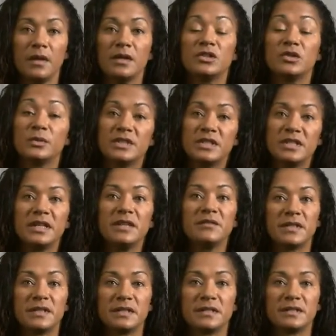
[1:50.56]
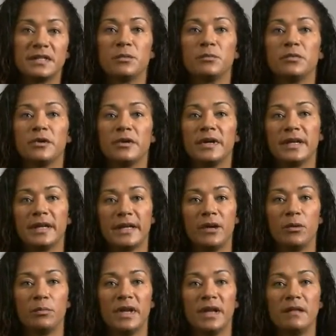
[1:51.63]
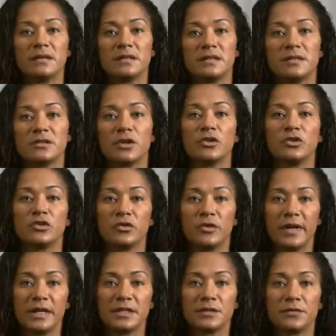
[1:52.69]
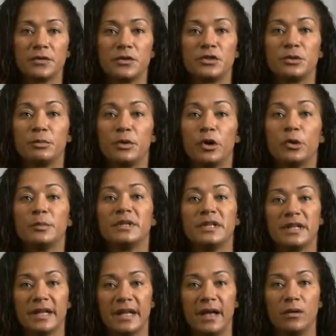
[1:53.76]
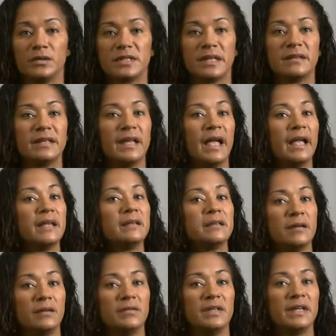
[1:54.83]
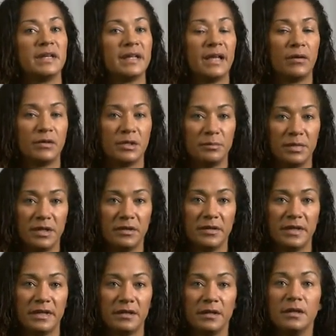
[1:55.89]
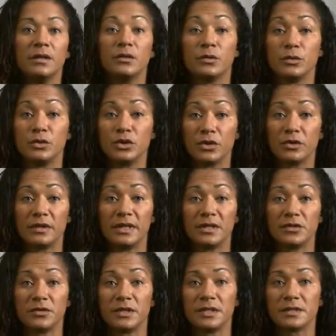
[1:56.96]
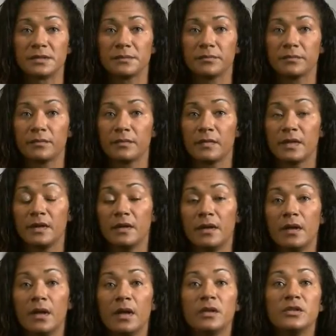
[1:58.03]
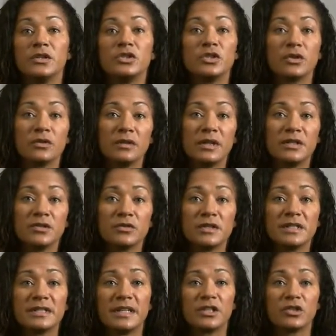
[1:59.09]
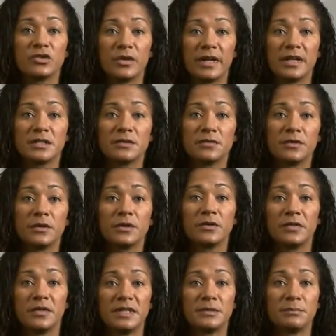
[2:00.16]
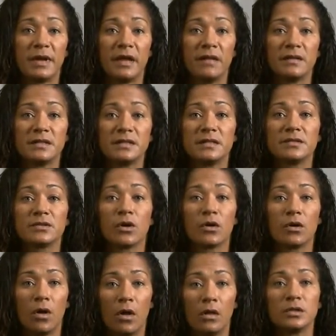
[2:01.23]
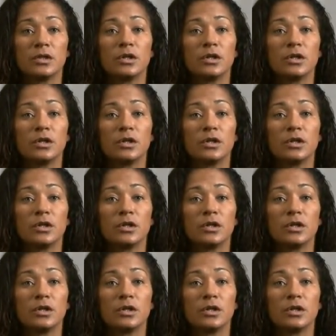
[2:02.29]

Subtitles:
To achieve this, temporary account balances are transferred to permanent accounts at the end of the accounting period through journal entries. The journal entries that transfer these balances are called